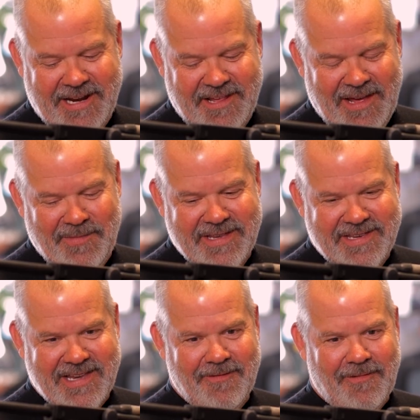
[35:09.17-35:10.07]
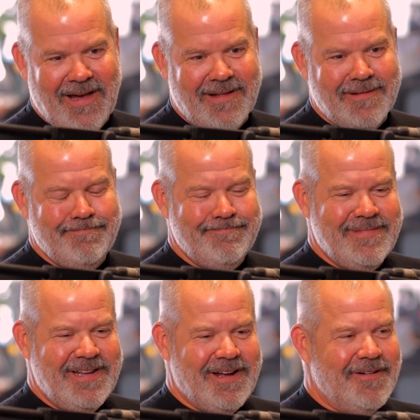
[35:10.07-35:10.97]
to them, I'd say, well,
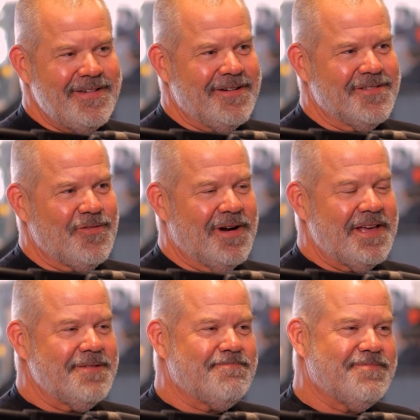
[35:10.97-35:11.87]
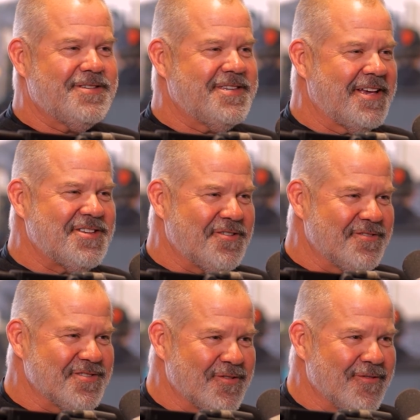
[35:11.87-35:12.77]
you're 26
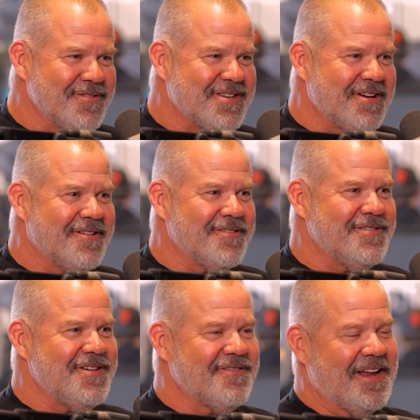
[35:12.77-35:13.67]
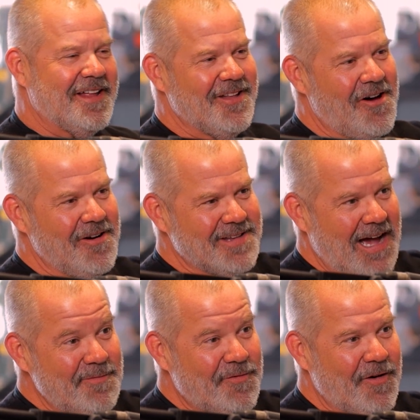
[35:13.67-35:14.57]
years old, so you've got a long
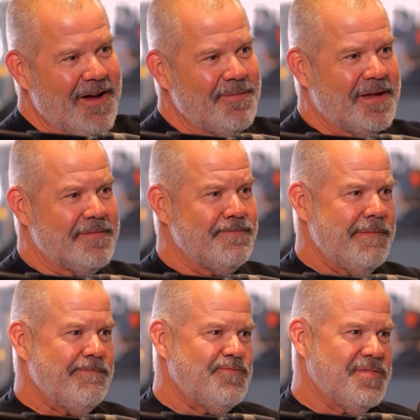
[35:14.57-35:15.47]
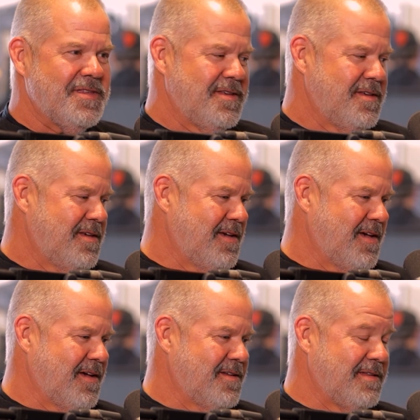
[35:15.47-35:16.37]
time frame,
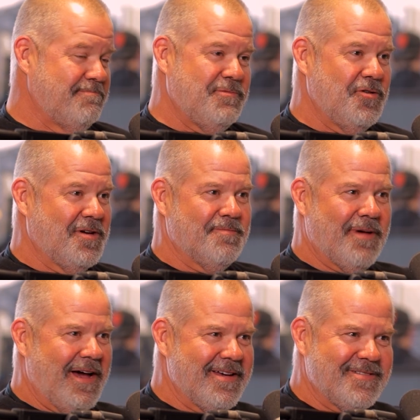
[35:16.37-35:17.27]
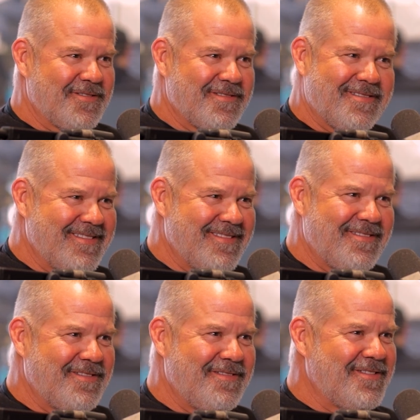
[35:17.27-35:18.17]
and you can buy
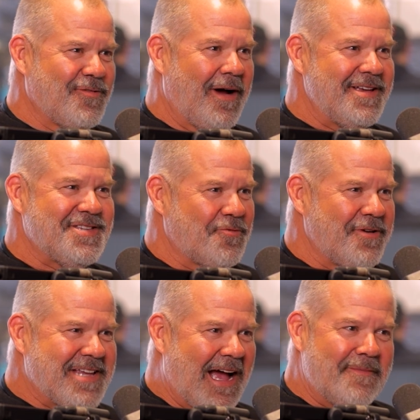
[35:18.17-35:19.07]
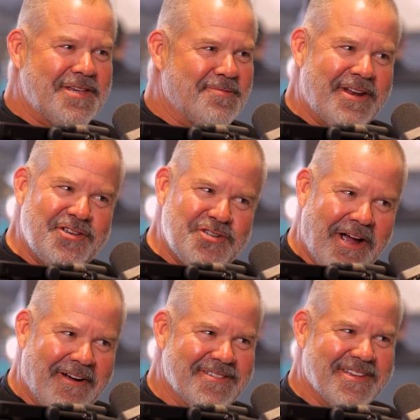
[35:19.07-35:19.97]
twice, 3 times as many
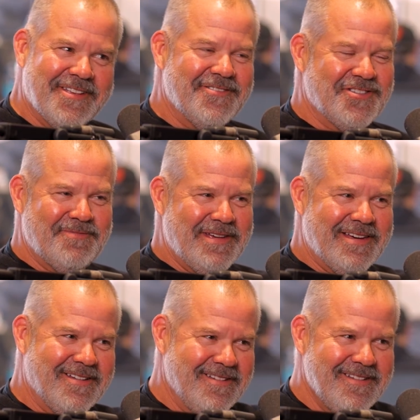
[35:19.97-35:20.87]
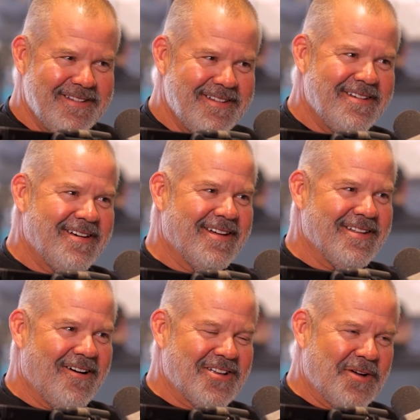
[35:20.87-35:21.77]
shares, and you should be a
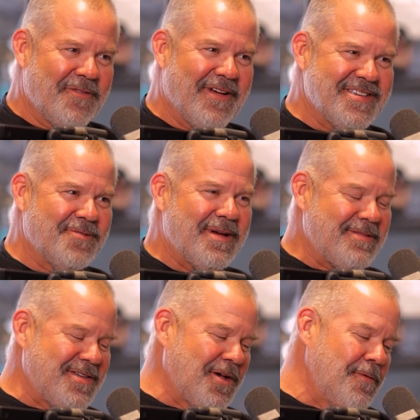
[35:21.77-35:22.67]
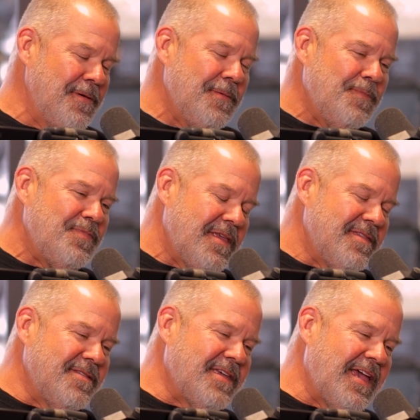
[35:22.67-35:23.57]
long-term investor. But so
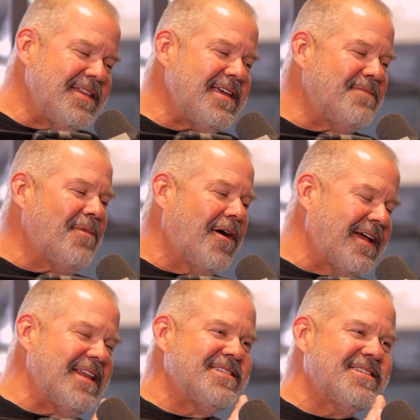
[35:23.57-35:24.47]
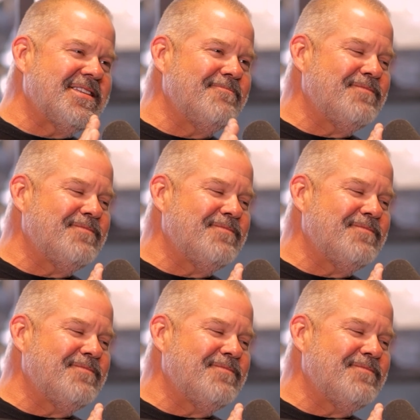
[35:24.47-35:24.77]
the Indian market is,